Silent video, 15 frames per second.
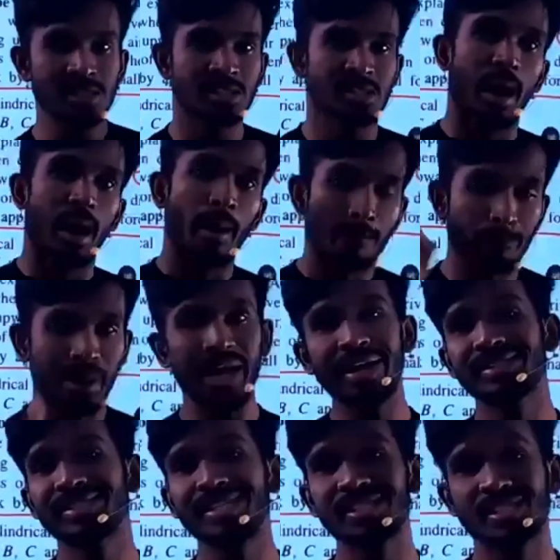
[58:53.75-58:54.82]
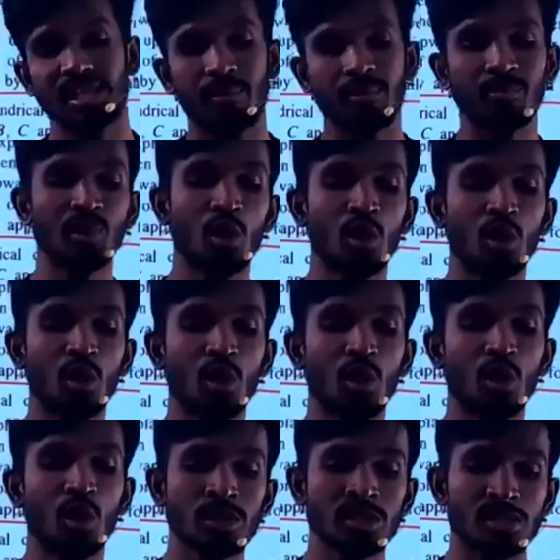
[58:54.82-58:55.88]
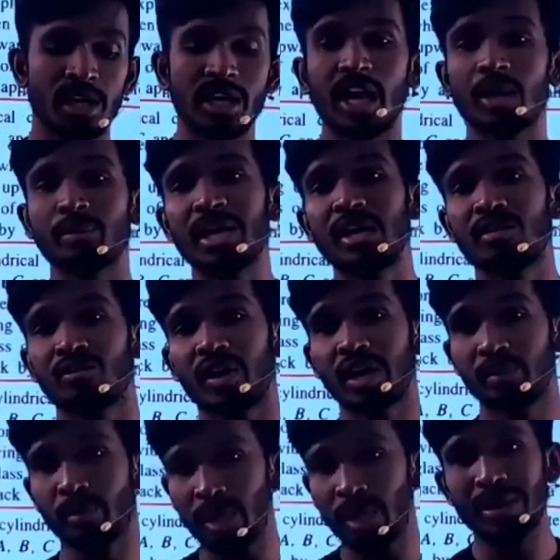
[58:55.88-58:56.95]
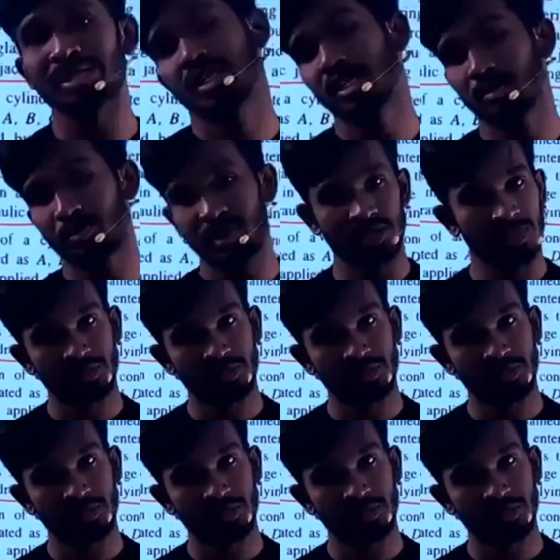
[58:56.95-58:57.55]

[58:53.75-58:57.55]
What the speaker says: brake system, those three can be defined by Pascal's principle.